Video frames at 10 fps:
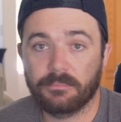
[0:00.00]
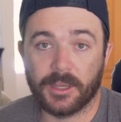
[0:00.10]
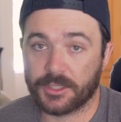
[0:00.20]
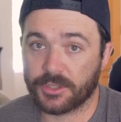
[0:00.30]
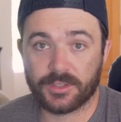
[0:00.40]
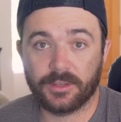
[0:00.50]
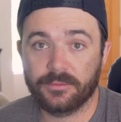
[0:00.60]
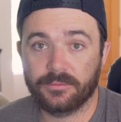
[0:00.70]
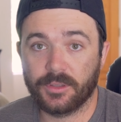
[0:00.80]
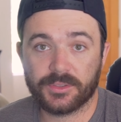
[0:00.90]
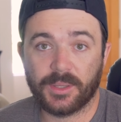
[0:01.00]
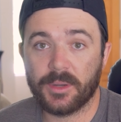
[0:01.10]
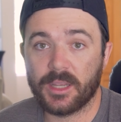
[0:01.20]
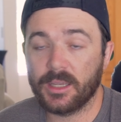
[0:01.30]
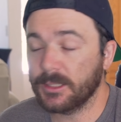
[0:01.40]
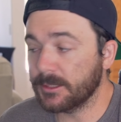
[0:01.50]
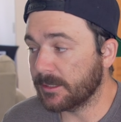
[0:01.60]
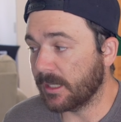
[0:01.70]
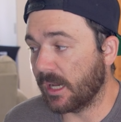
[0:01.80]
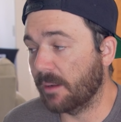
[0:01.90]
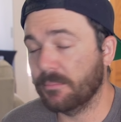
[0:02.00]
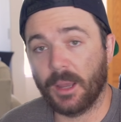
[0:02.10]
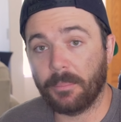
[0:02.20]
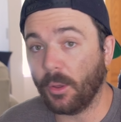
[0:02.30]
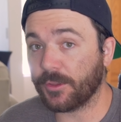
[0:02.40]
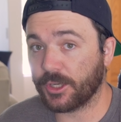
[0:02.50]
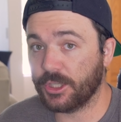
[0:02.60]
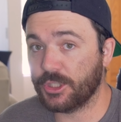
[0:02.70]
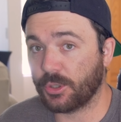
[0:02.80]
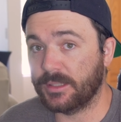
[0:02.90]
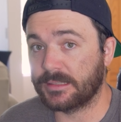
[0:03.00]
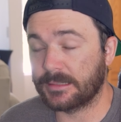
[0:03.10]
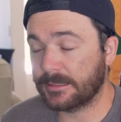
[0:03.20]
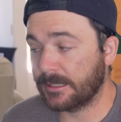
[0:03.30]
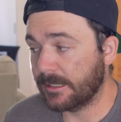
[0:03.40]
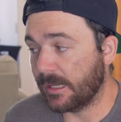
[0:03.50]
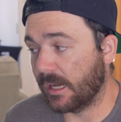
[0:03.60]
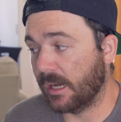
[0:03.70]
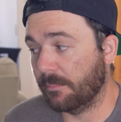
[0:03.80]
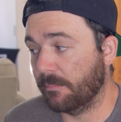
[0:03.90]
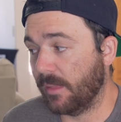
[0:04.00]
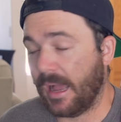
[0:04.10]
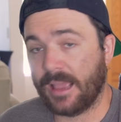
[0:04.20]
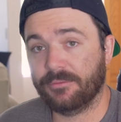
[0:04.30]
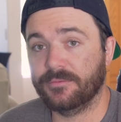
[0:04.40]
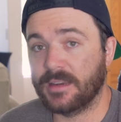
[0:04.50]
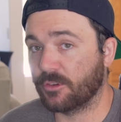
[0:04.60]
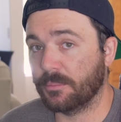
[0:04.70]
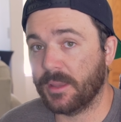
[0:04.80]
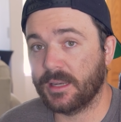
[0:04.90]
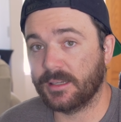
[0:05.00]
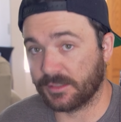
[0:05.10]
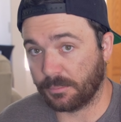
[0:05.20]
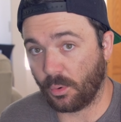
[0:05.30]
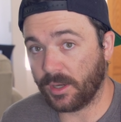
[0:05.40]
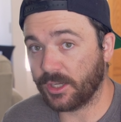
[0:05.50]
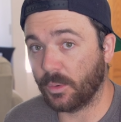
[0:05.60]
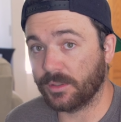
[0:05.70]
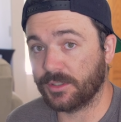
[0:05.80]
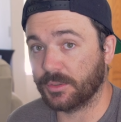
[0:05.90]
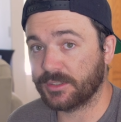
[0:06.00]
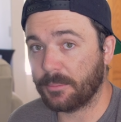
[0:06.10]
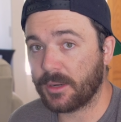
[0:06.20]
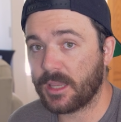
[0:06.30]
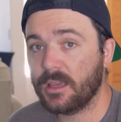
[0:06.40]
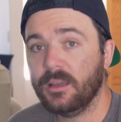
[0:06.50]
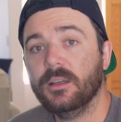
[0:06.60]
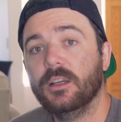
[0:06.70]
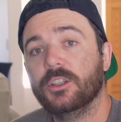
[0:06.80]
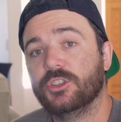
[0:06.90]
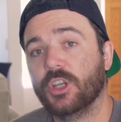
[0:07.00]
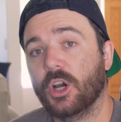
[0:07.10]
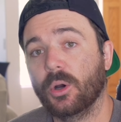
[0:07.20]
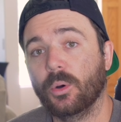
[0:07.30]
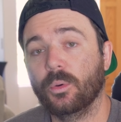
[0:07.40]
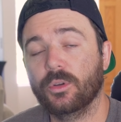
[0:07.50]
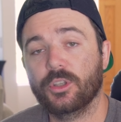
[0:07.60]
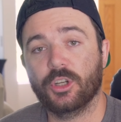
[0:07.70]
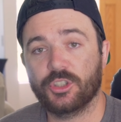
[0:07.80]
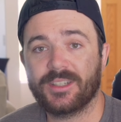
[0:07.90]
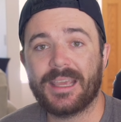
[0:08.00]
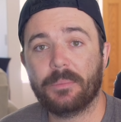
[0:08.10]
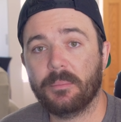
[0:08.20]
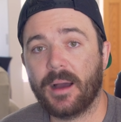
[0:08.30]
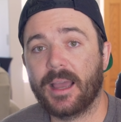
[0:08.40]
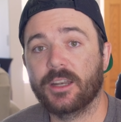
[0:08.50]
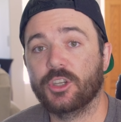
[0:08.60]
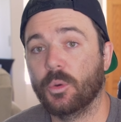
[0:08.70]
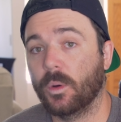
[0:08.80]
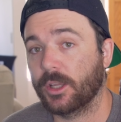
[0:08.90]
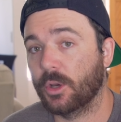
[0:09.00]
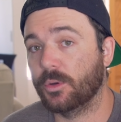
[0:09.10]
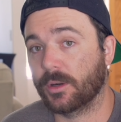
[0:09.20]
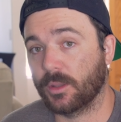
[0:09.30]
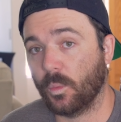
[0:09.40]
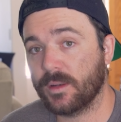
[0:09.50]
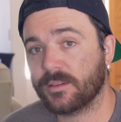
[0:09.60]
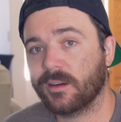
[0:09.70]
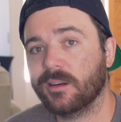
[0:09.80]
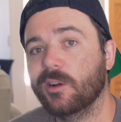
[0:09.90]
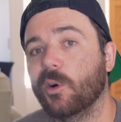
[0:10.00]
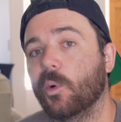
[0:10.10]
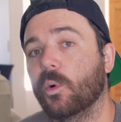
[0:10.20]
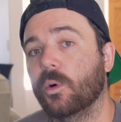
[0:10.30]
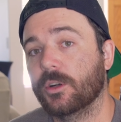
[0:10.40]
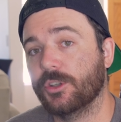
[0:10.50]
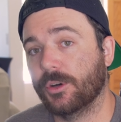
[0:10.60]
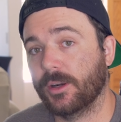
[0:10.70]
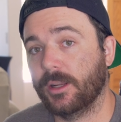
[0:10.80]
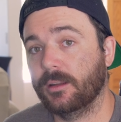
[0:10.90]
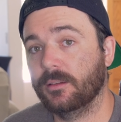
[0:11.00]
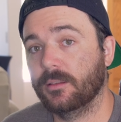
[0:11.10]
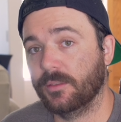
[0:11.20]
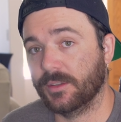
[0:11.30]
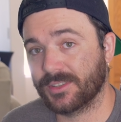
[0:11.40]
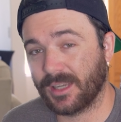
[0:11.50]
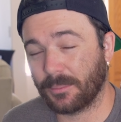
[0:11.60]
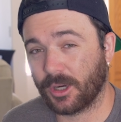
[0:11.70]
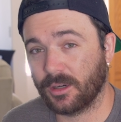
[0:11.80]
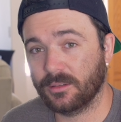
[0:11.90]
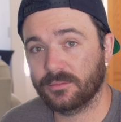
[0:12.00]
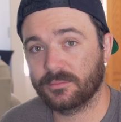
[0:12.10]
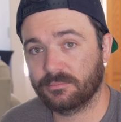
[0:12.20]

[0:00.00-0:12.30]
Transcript: pictures of Yosemite. Um, now, both are good choices. Um, I've never been disappointed going to Yosemite, so, you know, just keep in mind, do you want to go during the winter or during the summer